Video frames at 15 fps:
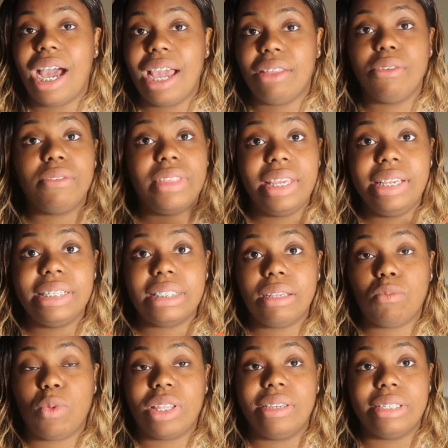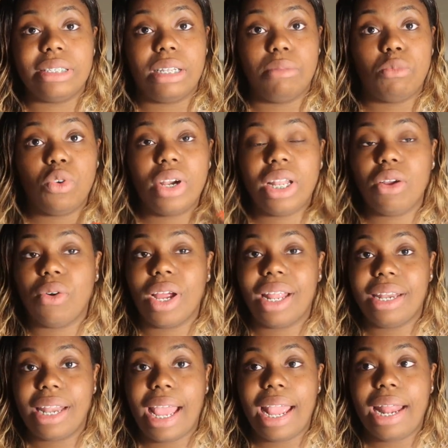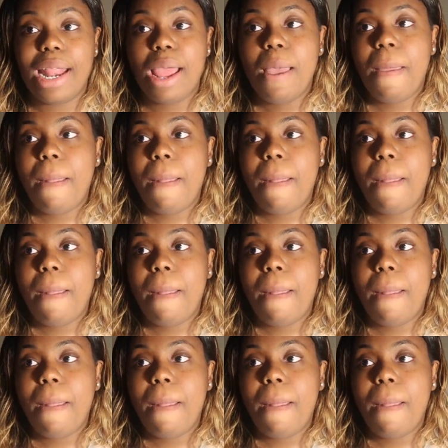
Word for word: either of these whether it's in the morning or at night